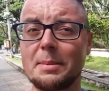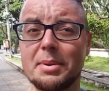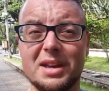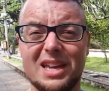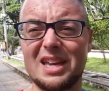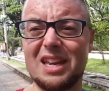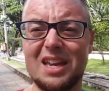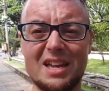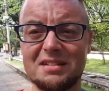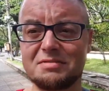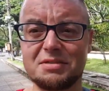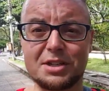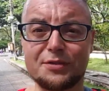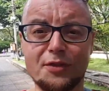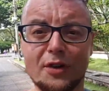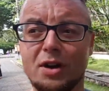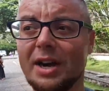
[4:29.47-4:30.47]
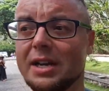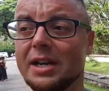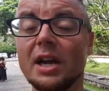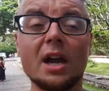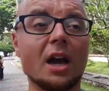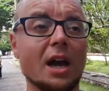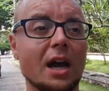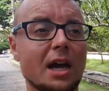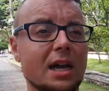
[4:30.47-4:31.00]
But here, it's fine.
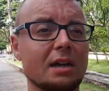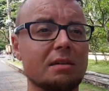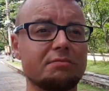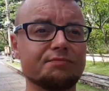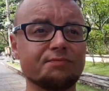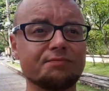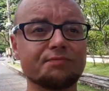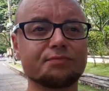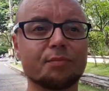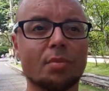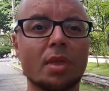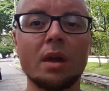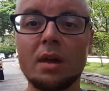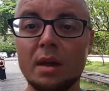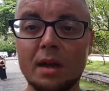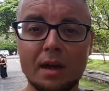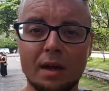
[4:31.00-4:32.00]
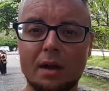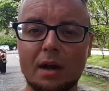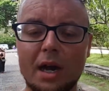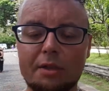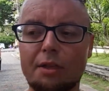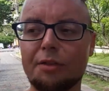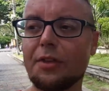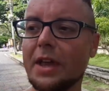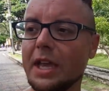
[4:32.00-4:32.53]

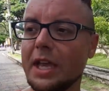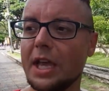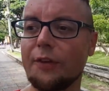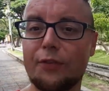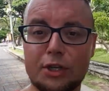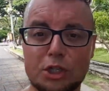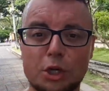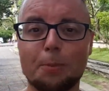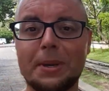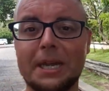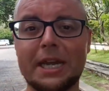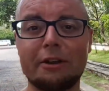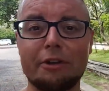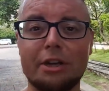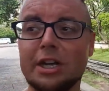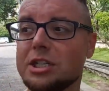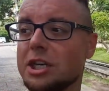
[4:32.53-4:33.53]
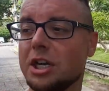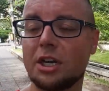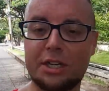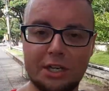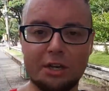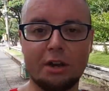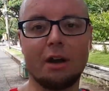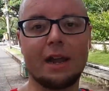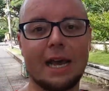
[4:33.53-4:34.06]
Other thing, if it's your period,
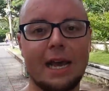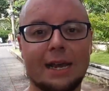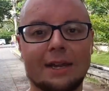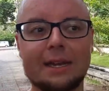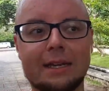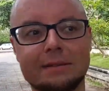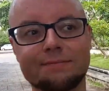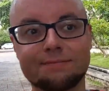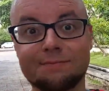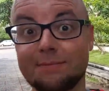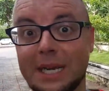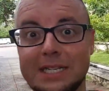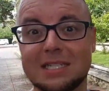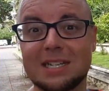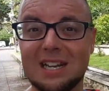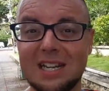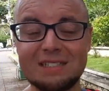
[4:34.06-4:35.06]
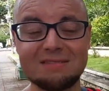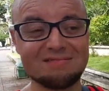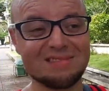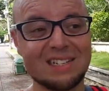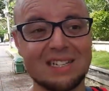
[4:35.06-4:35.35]
you're not allowed in, basically.